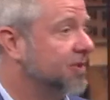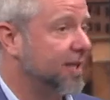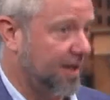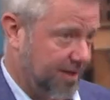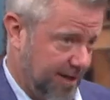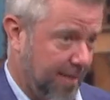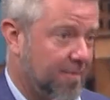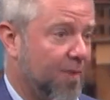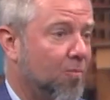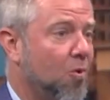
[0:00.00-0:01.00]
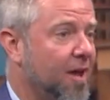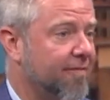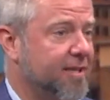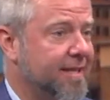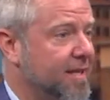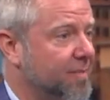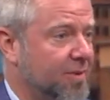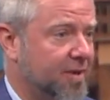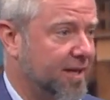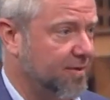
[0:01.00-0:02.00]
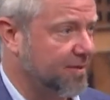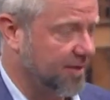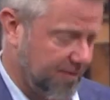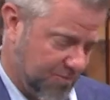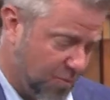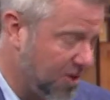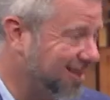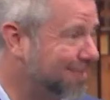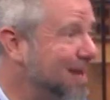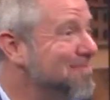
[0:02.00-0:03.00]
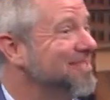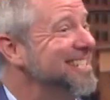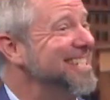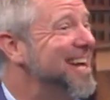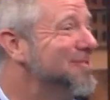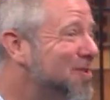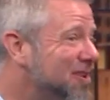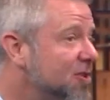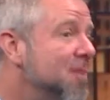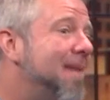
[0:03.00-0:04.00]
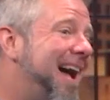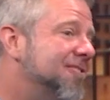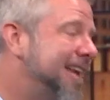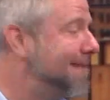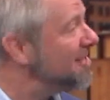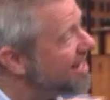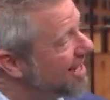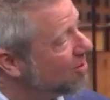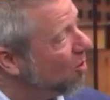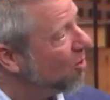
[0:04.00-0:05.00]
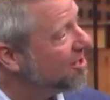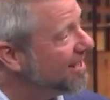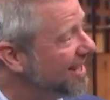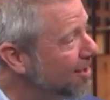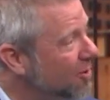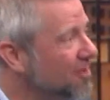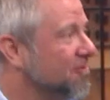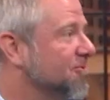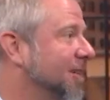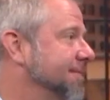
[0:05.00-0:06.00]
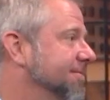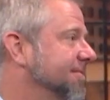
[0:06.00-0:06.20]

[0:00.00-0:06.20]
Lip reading: Sure did, yeah. And we're going to have a link up that we're going to let people download it. You can buy it on Amazon, or you can download it for free.